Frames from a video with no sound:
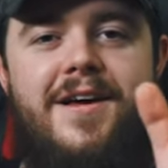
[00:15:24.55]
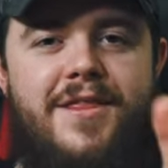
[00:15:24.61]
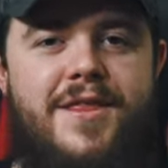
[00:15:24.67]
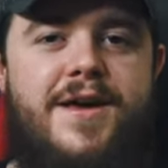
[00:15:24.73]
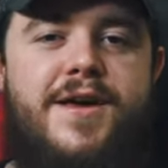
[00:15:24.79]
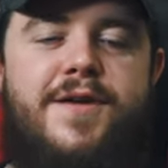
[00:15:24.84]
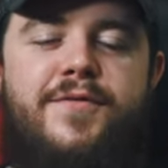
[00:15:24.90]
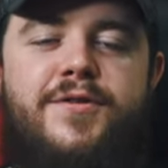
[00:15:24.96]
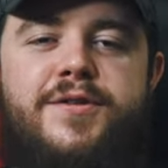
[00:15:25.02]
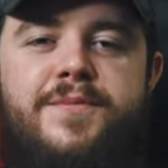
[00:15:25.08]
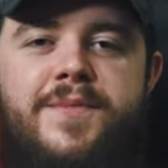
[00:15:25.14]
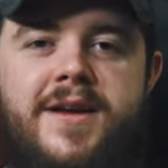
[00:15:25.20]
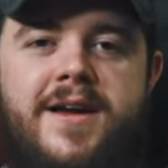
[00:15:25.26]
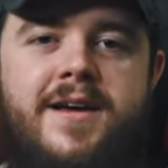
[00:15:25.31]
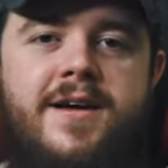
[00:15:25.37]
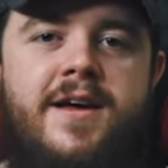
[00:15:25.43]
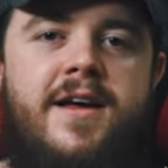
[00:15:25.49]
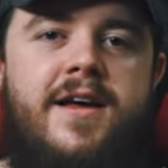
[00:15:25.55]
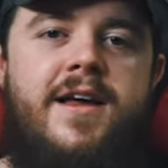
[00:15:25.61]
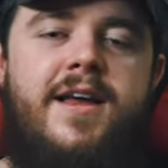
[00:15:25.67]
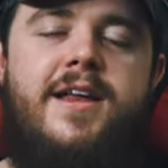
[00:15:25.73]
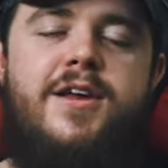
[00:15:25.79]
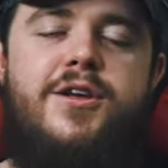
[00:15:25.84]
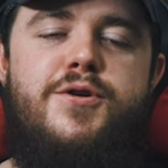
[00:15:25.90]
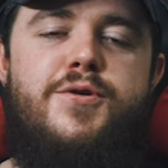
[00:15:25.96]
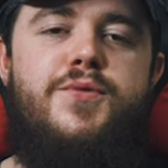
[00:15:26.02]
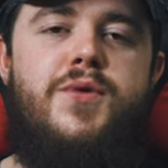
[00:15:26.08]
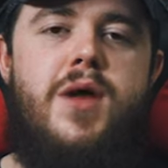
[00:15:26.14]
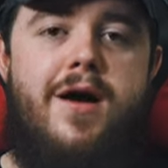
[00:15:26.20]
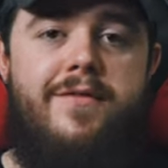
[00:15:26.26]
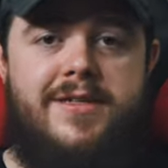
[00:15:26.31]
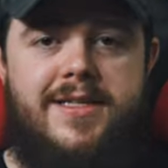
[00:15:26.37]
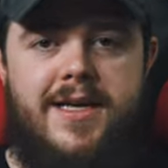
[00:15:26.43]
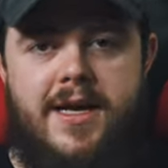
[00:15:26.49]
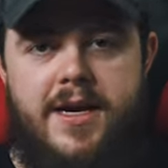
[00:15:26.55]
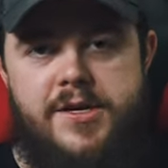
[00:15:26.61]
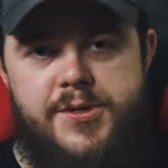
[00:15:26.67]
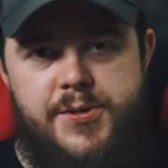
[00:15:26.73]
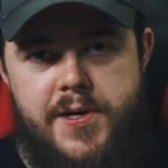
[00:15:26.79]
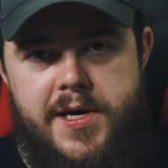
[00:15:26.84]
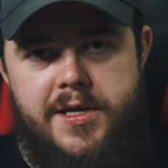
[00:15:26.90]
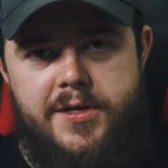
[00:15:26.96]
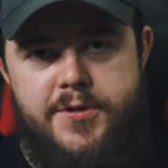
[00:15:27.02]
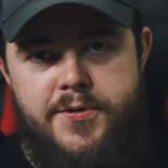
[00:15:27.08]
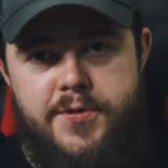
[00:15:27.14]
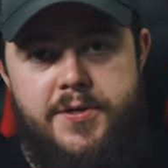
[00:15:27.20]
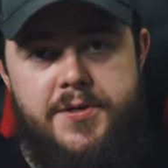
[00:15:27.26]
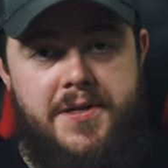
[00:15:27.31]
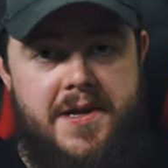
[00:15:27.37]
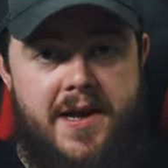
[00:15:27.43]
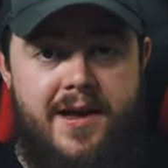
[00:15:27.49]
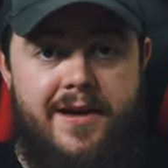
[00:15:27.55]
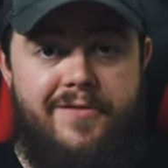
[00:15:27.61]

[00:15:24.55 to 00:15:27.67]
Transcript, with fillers: Thank you for submitting and you now have a second entry into the July